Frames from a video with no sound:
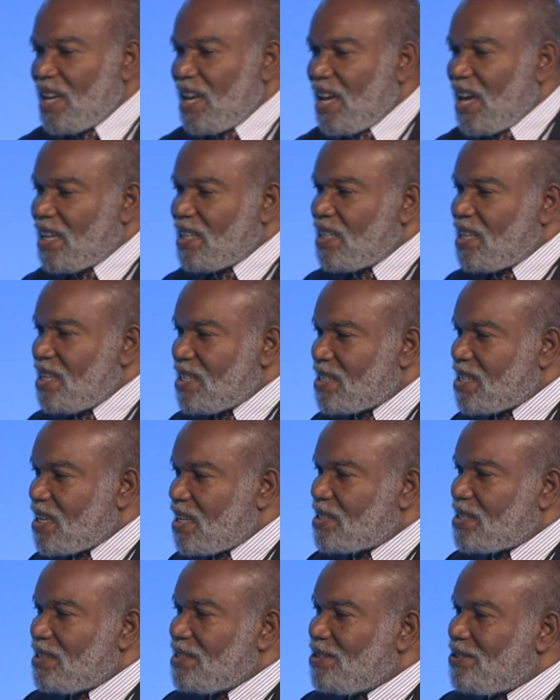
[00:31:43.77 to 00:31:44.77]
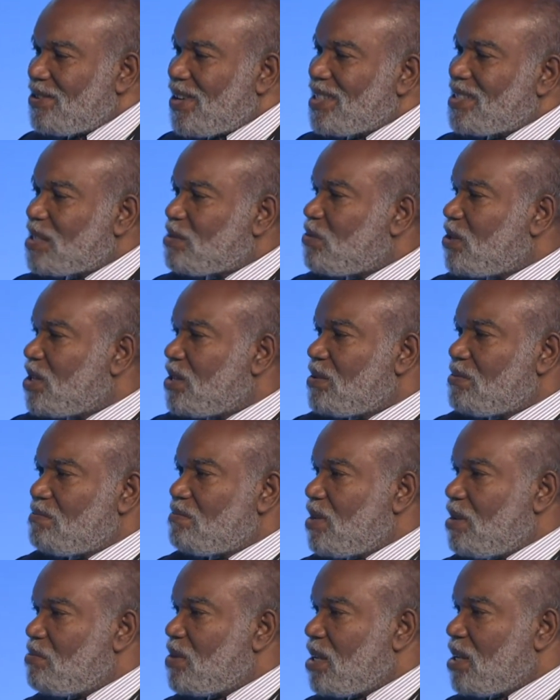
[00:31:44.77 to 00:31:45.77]
And he says, I just want to
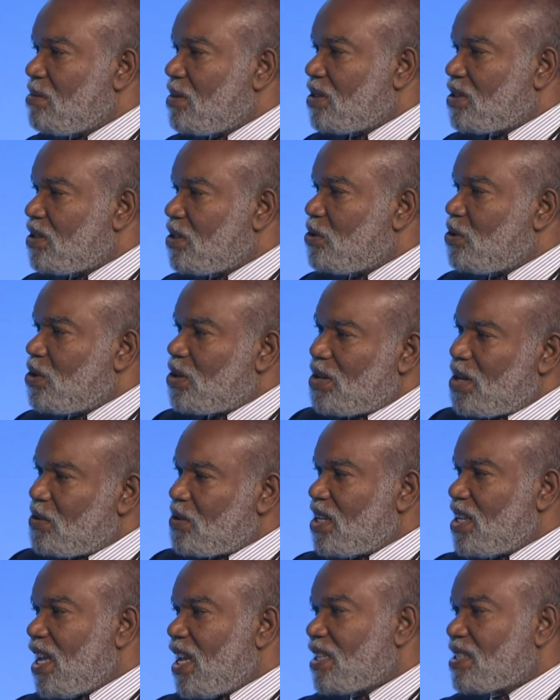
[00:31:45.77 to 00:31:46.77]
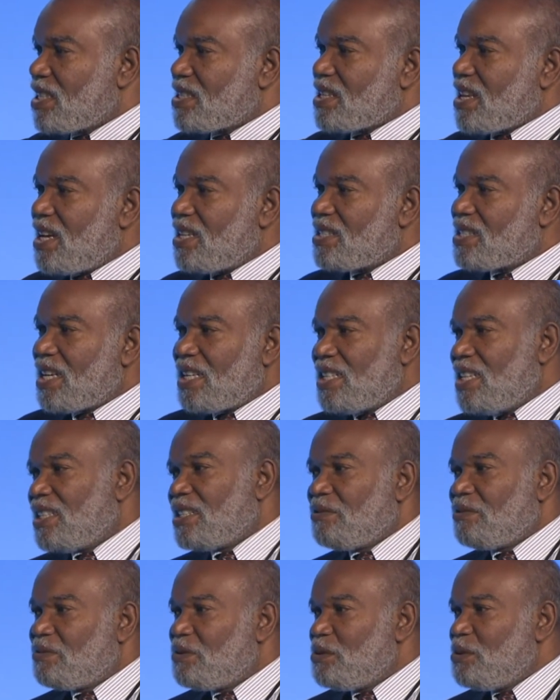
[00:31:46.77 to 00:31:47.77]
be able to go around and exercise. I'll eat
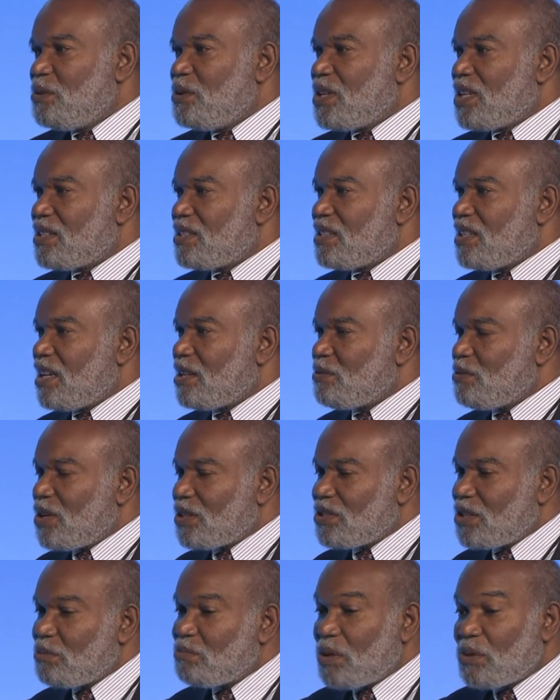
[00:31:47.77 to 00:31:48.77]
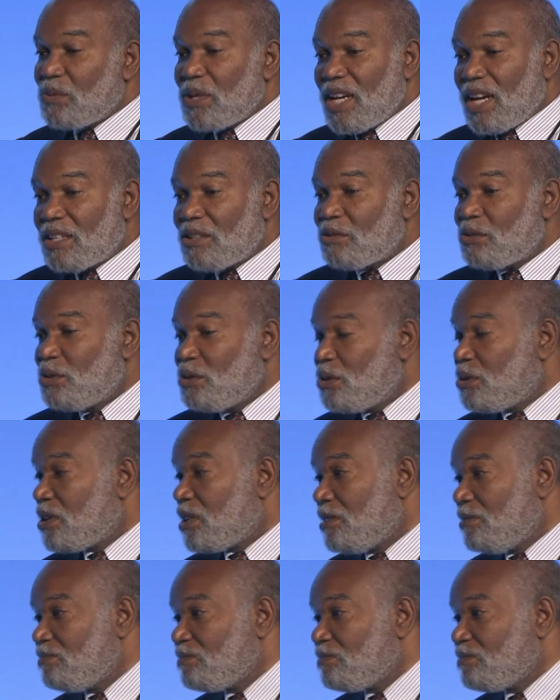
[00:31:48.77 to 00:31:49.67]
the food and whatnot. But we had a rule.